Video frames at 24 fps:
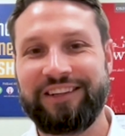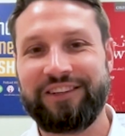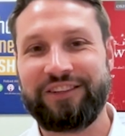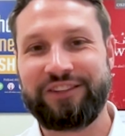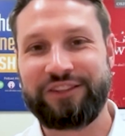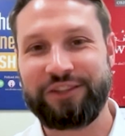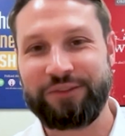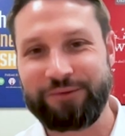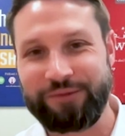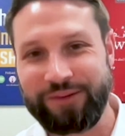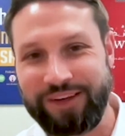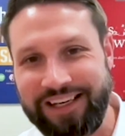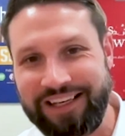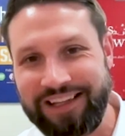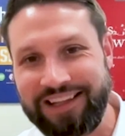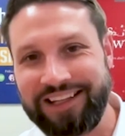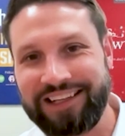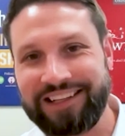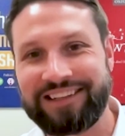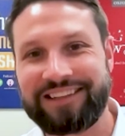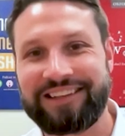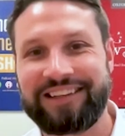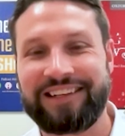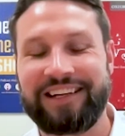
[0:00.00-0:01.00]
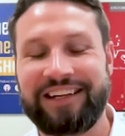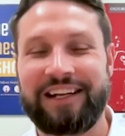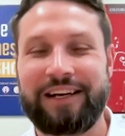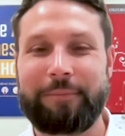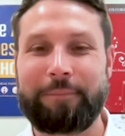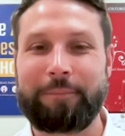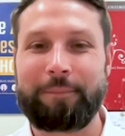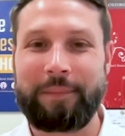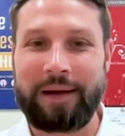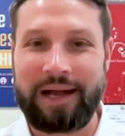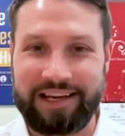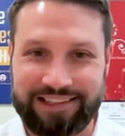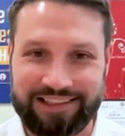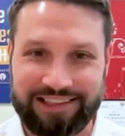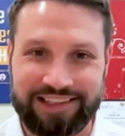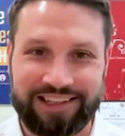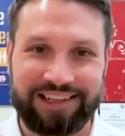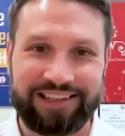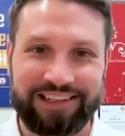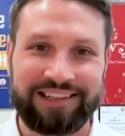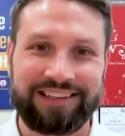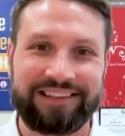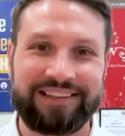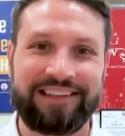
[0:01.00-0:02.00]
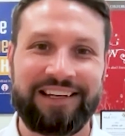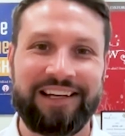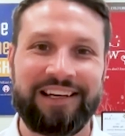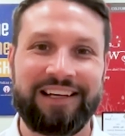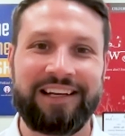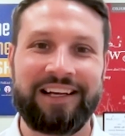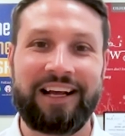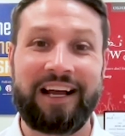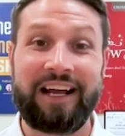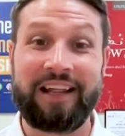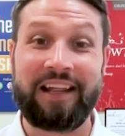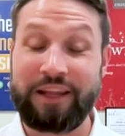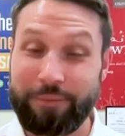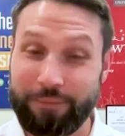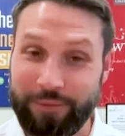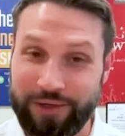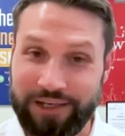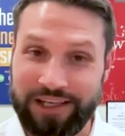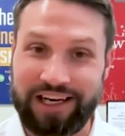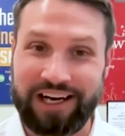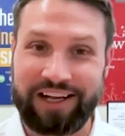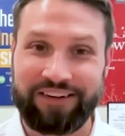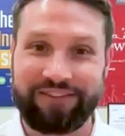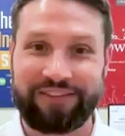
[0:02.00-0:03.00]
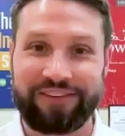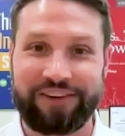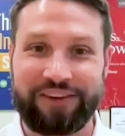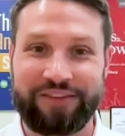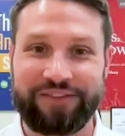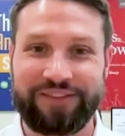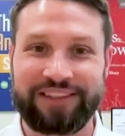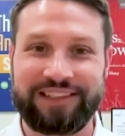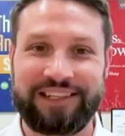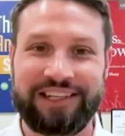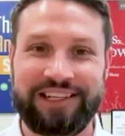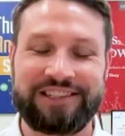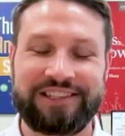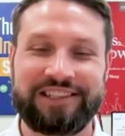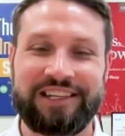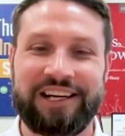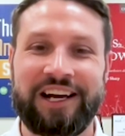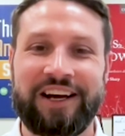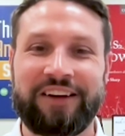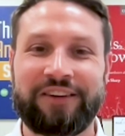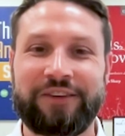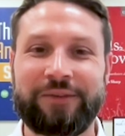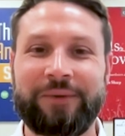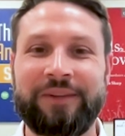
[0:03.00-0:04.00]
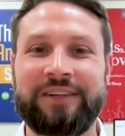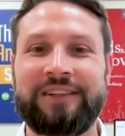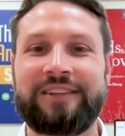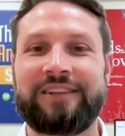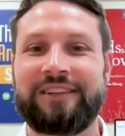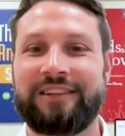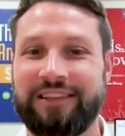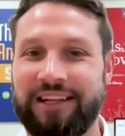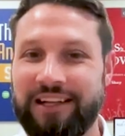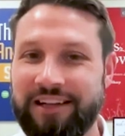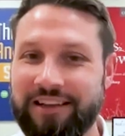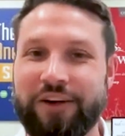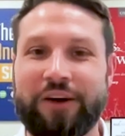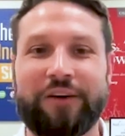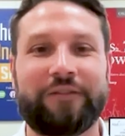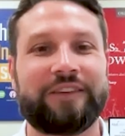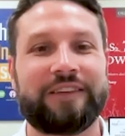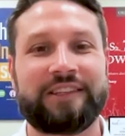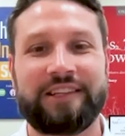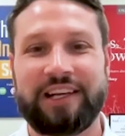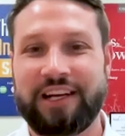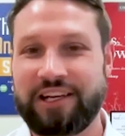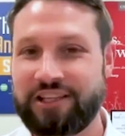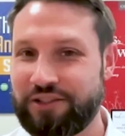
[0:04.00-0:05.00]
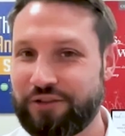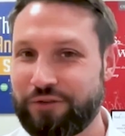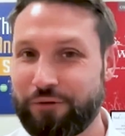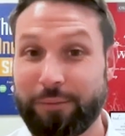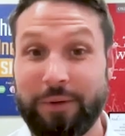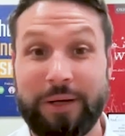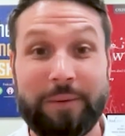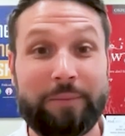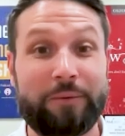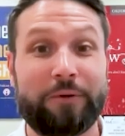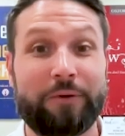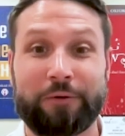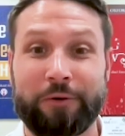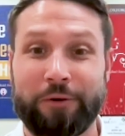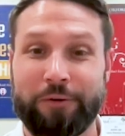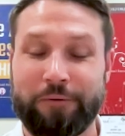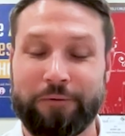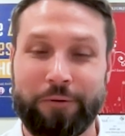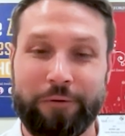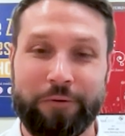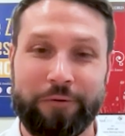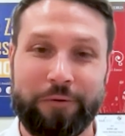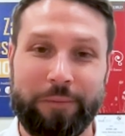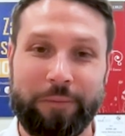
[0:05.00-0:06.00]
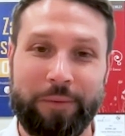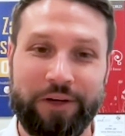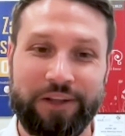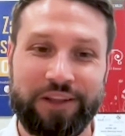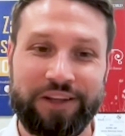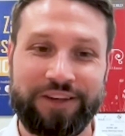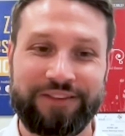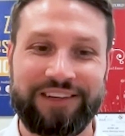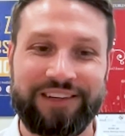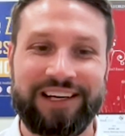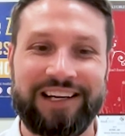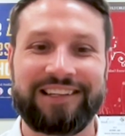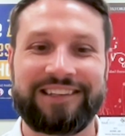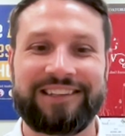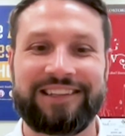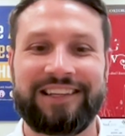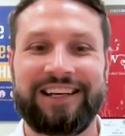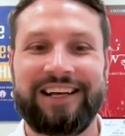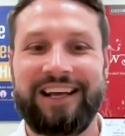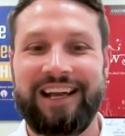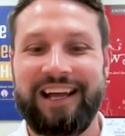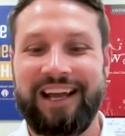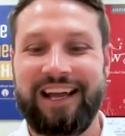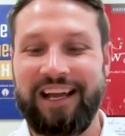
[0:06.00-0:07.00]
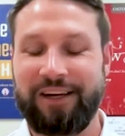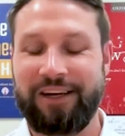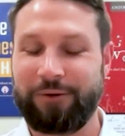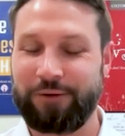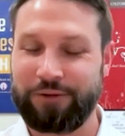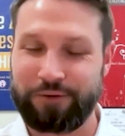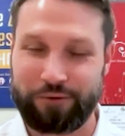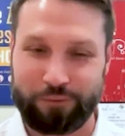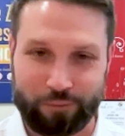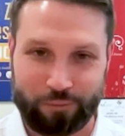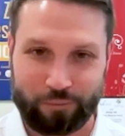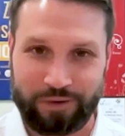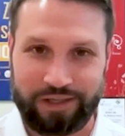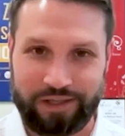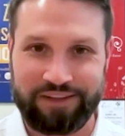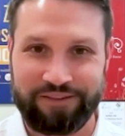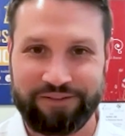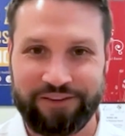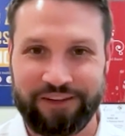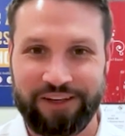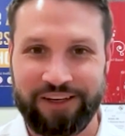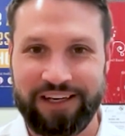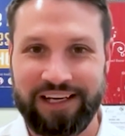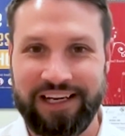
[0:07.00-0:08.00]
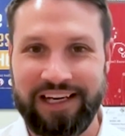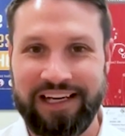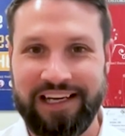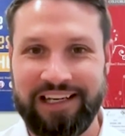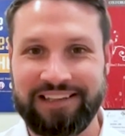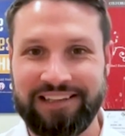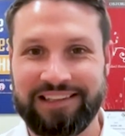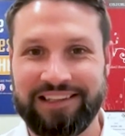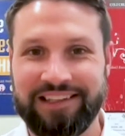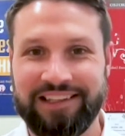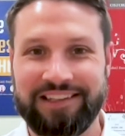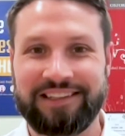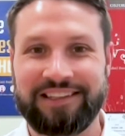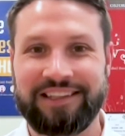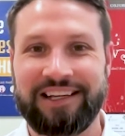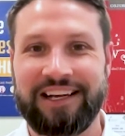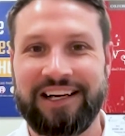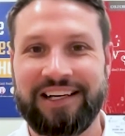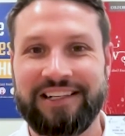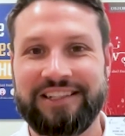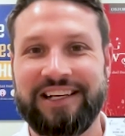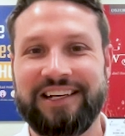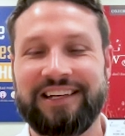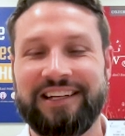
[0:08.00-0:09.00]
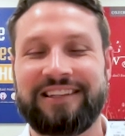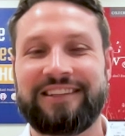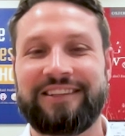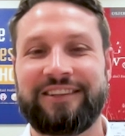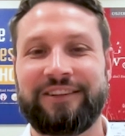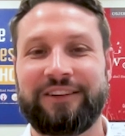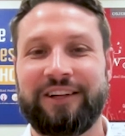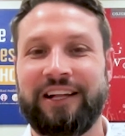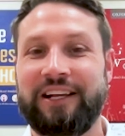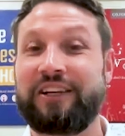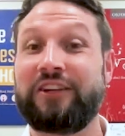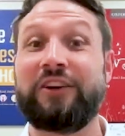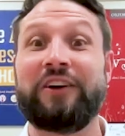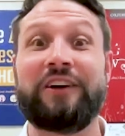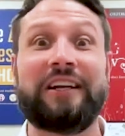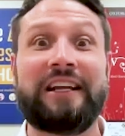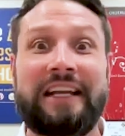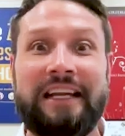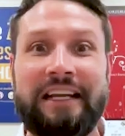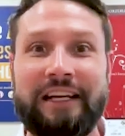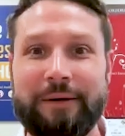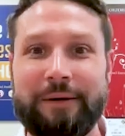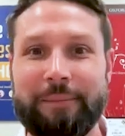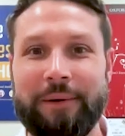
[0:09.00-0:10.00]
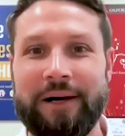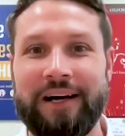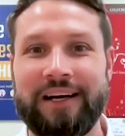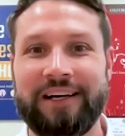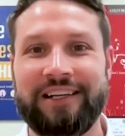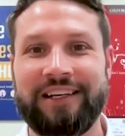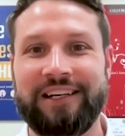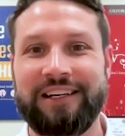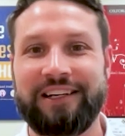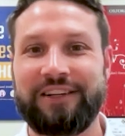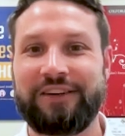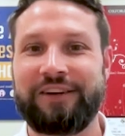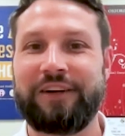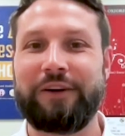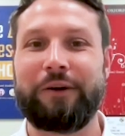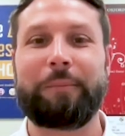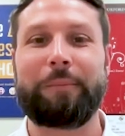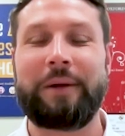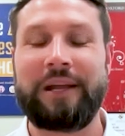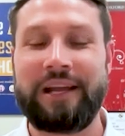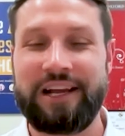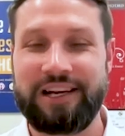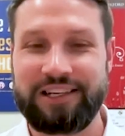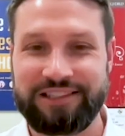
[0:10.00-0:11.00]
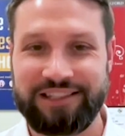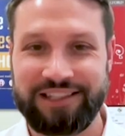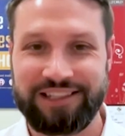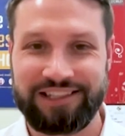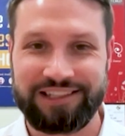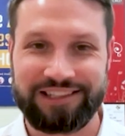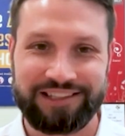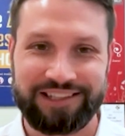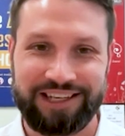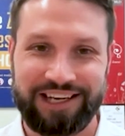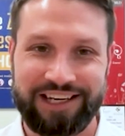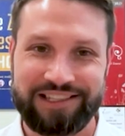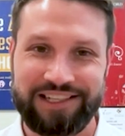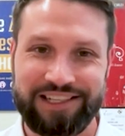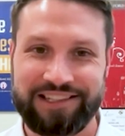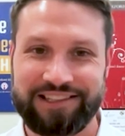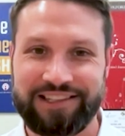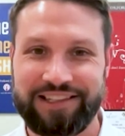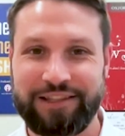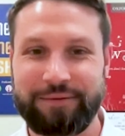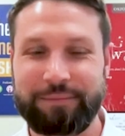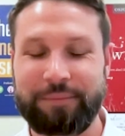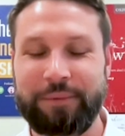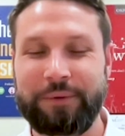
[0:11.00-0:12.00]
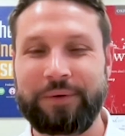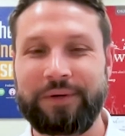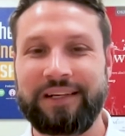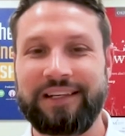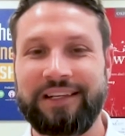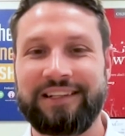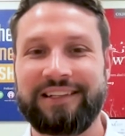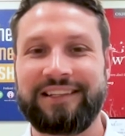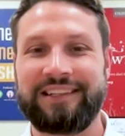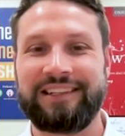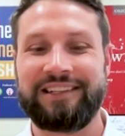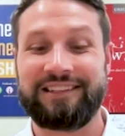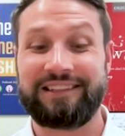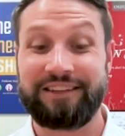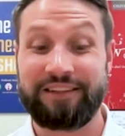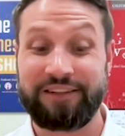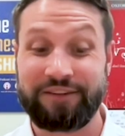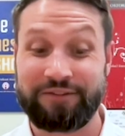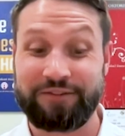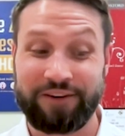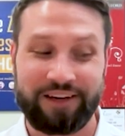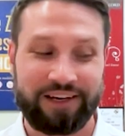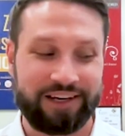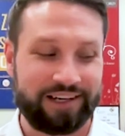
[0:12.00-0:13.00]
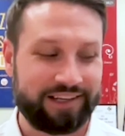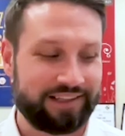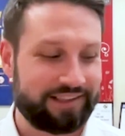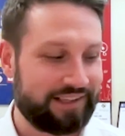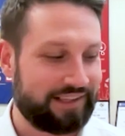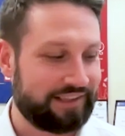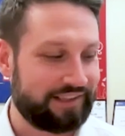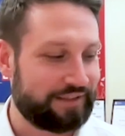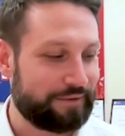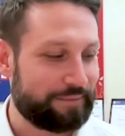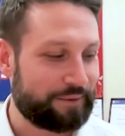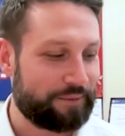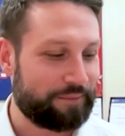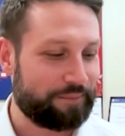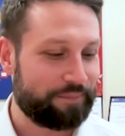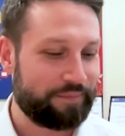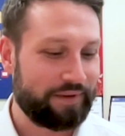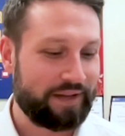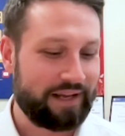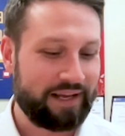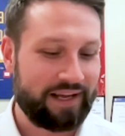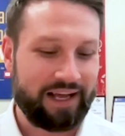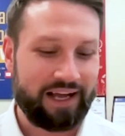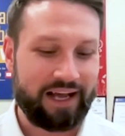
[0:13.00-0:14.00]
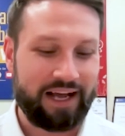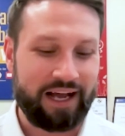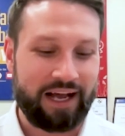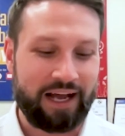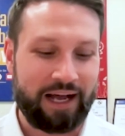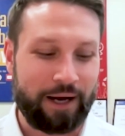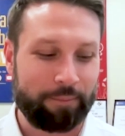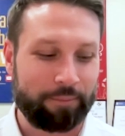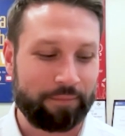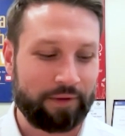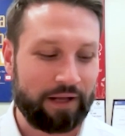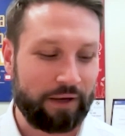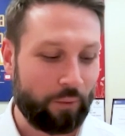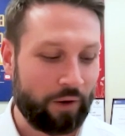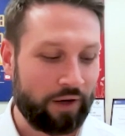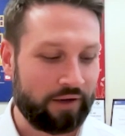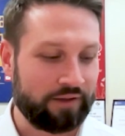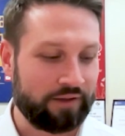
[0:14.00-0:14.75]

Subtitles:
you should read this to get a basic understanding and then we can have conversations afterwards, because then the conversations will be more fruitful for both of us and it was written very easily to digest. So, like, you don't need a marketing degree or a PhD to digest this book. It's very accessible. They